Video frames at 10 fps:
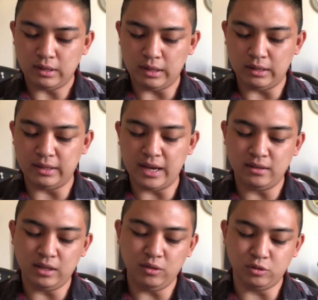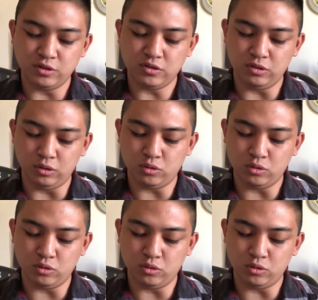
And that equals to